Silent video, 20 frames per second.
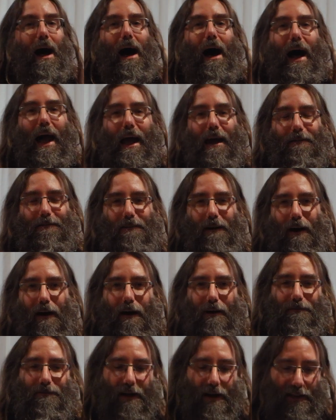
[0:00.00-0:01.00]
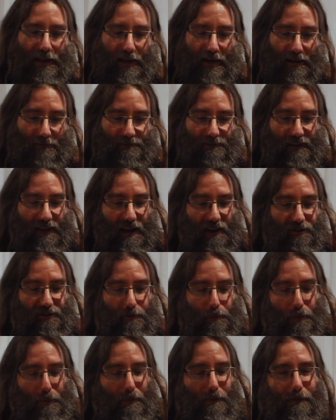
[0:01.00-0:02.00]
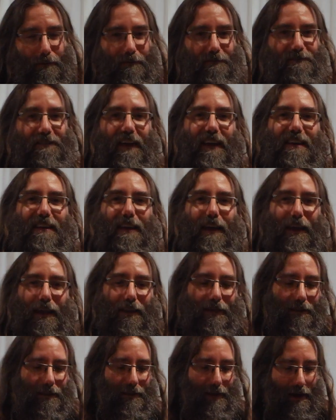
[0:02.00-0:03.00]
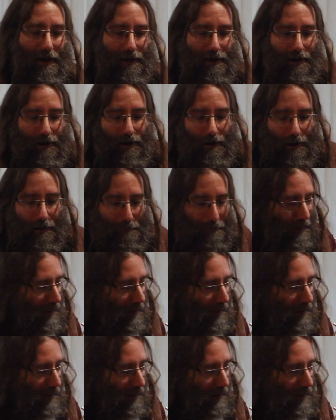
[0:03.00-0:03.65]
I have finally finished fixing the Lyre Harp,